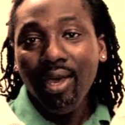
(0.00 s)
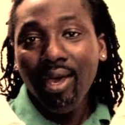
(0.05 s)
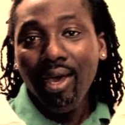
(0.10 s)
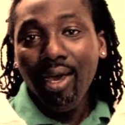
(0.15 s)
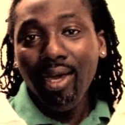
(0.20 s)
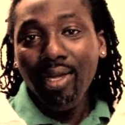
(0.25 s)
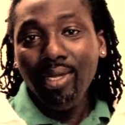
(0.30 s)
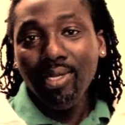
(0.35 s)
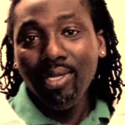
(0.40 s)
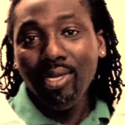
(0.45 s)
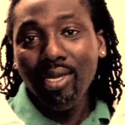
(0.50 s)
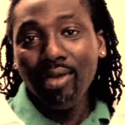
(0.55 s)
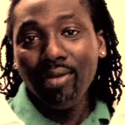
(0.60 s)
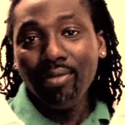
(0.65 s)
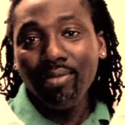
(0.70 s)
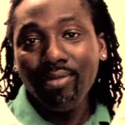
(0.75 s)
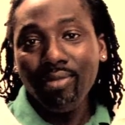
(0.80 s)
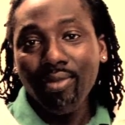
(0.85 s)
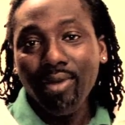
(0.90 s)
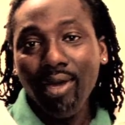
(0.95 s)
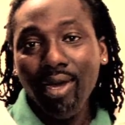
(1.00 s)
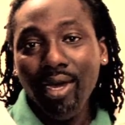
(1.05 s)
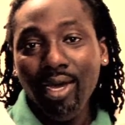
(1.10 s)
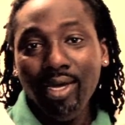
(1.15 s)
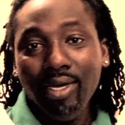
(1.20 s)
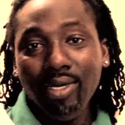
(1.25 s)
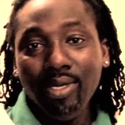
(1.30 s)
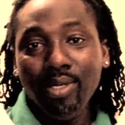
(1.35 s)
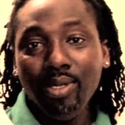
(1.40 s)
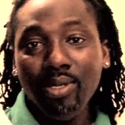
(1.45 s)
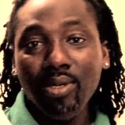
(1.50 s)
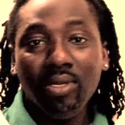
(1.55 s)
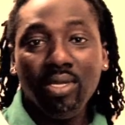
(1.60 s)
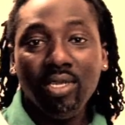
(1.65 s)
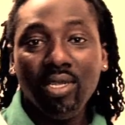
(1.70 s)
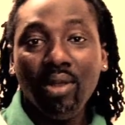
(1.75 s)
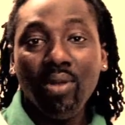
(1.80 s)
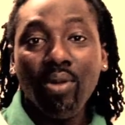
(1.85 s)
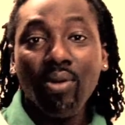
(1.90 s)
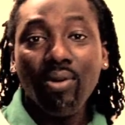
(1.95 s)
and I
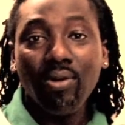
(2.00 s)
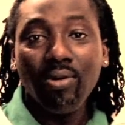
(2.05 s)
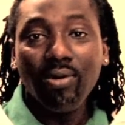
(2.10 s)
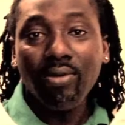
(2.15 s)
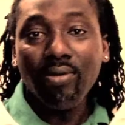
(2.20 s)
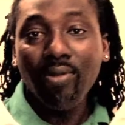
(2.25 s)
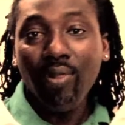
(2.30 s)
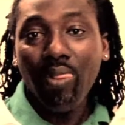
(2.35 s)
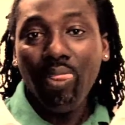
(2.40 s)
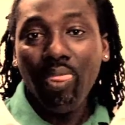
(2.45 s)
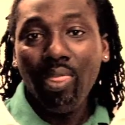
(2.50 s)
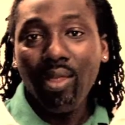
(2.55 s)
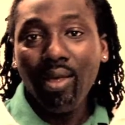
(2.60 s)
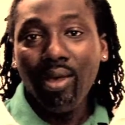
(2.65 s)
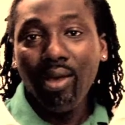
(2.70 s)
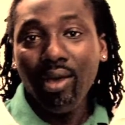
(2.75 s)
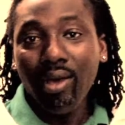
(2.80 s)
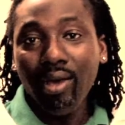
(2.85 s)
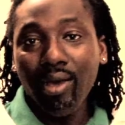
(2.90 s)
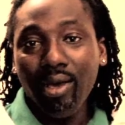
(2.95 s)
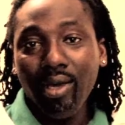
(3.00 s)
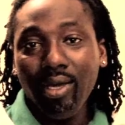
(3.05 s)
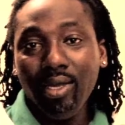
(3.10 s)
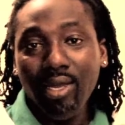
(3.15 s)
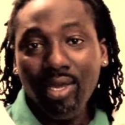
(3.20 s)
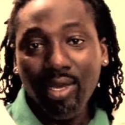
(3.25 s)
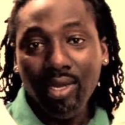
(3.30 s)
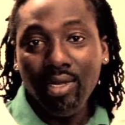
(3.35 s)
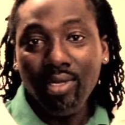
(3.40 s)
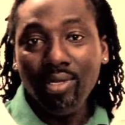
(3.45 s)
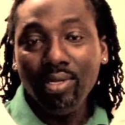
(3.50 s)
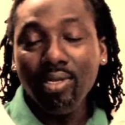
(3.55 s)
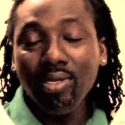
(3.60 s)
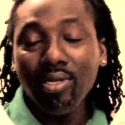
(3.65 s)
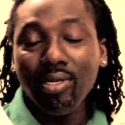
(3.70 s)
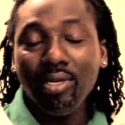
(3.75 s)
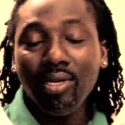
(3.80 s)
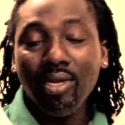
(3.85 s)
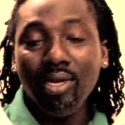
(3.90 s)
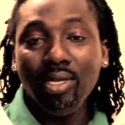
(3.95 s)
studied law in England
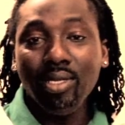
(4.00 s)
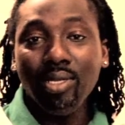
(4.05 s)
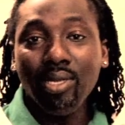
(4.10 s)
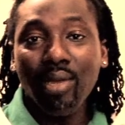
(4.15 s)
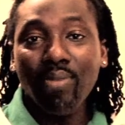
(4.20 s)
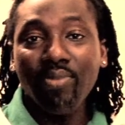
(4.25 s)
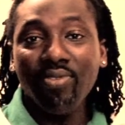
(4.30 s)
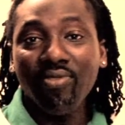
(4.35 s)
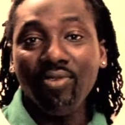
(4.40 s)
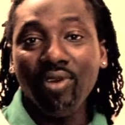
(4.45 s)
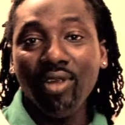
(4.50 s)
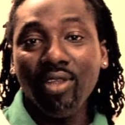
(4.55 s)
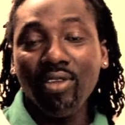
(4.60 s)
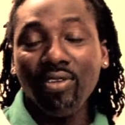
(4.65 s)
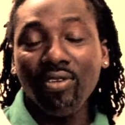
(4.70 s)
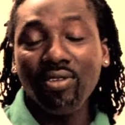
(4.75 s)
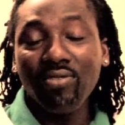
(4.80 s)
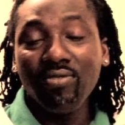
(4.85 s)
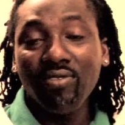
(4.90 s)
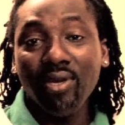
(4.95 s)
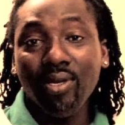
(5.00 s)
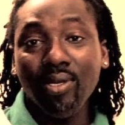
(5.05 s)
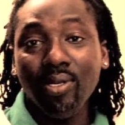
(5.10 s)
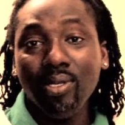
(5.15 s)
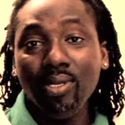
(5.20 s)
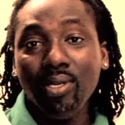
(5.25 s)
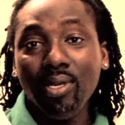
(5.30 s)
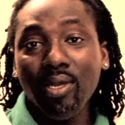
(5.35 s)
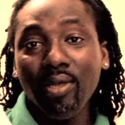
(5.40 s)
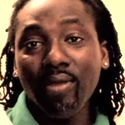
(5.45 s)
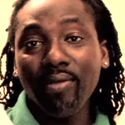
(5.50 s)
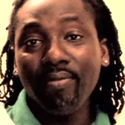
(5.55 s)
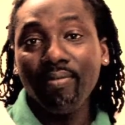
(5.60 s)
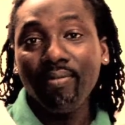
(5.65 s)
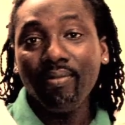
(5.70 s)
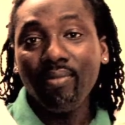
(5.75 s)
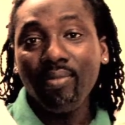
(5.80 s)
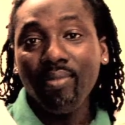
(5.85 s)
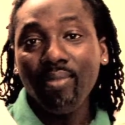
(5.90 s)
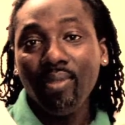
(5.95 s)
at Thames Valley University.
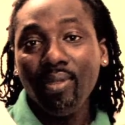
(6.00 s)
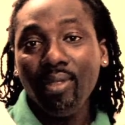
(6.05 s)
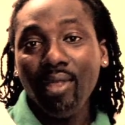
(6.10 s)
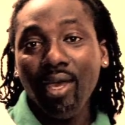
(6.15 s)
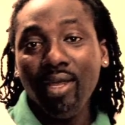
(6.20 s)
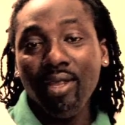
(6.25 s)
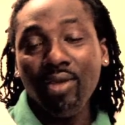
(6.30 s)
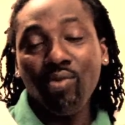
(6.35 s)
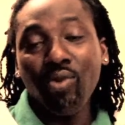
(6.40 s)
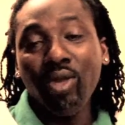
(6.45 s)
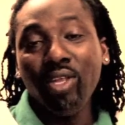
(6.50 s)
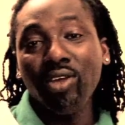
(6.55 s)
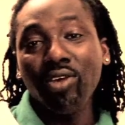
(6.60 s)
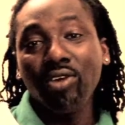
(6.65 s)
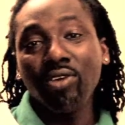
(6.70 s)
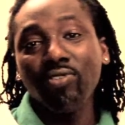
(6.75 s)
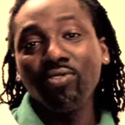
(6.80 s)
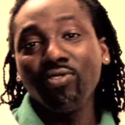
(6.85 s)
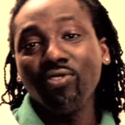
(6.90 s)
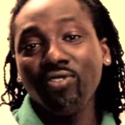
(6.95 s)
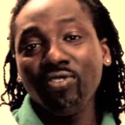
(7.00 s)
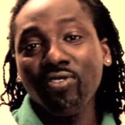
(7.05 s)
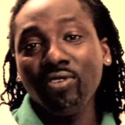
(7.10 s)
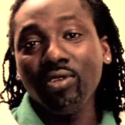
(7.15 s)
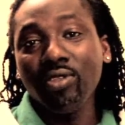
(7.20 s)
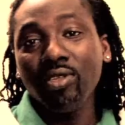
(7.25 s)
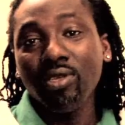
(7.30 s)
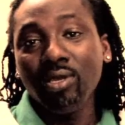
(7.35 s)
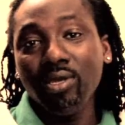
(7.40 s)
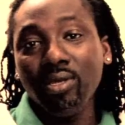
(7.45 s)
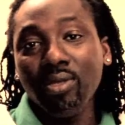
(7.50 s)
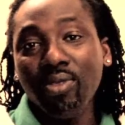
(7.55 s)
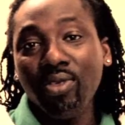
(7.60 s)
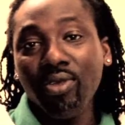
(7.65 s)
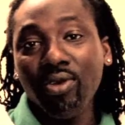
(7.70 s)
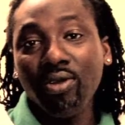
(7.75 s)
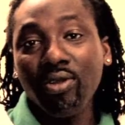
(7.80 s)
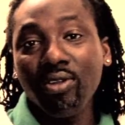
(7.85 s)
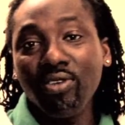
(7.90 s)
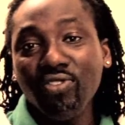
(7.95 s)
I then went on to study
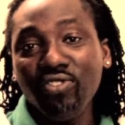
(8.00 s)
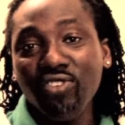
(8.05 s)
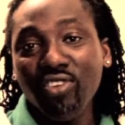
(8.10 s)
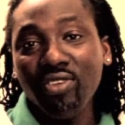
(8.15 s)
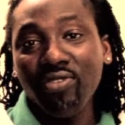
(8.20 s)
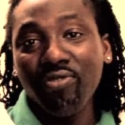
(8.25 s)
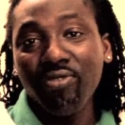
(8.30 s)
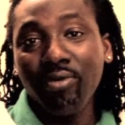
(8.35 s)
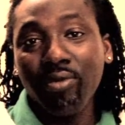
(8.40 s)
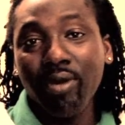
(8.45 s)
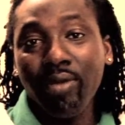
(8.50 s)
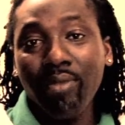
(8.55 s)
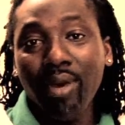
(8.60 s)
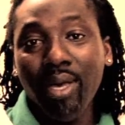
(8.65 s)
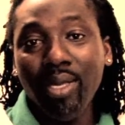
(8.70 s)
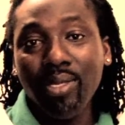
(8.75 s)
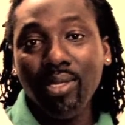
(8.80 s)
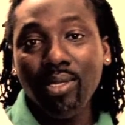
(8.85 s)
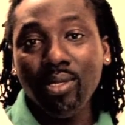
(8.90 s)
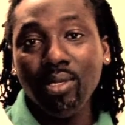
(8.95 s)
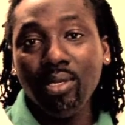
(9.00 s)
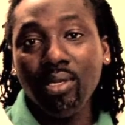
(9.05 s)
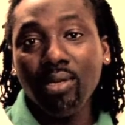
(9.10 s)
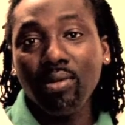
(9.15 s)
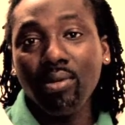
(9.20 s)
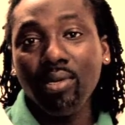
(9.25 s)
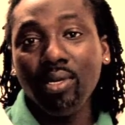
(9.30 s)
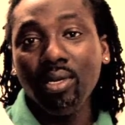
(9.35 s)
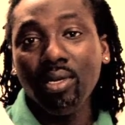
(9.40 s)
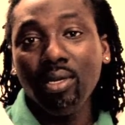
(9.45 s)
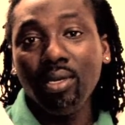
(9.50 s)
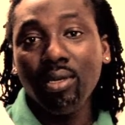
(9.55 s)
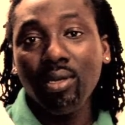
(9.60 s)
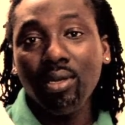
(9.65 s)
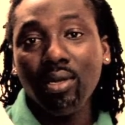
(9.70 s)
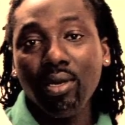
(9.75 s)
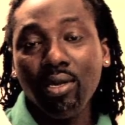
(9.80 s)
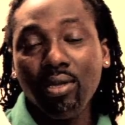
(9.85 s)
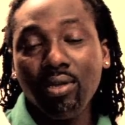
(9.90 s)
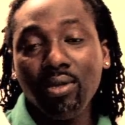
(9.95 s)
theology for my master's degree
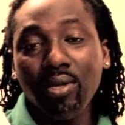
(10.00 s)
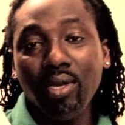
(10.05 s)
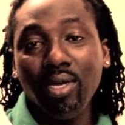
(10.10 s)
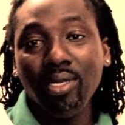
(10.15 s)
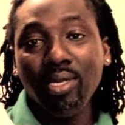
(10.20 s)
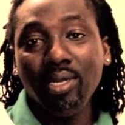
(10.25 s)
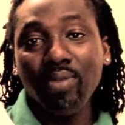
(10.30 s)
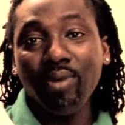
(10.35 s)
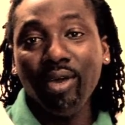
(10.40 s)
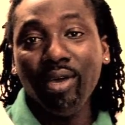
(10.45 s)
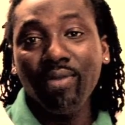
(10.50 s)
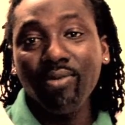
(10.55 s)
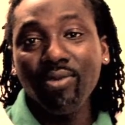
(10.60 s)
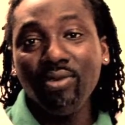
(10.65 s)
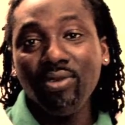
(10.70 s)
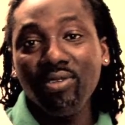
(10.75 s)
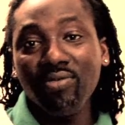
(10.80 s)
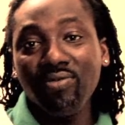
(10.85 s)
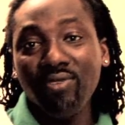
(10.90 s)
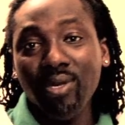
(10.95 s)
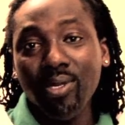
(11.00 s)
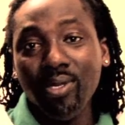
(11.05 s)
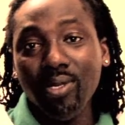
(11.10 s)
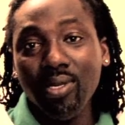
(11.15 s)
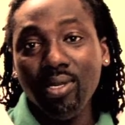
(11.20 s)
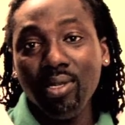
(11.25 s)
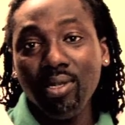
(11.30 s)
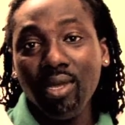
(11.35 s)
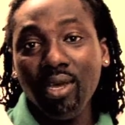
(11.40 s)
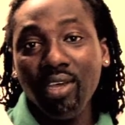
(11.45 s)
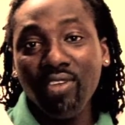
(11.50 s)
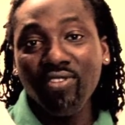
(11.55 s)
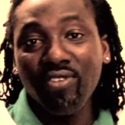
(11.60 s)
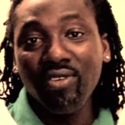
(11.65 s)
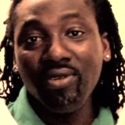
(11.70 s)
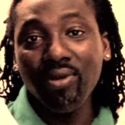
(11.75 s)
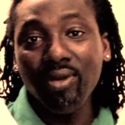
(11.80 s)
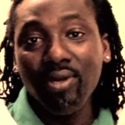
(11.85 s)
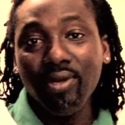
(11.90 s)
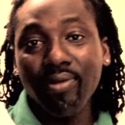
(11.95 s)
at United Bible University in
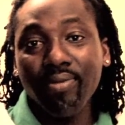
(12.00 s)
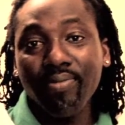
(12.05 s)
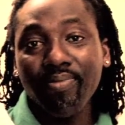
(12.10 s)
Nigeria.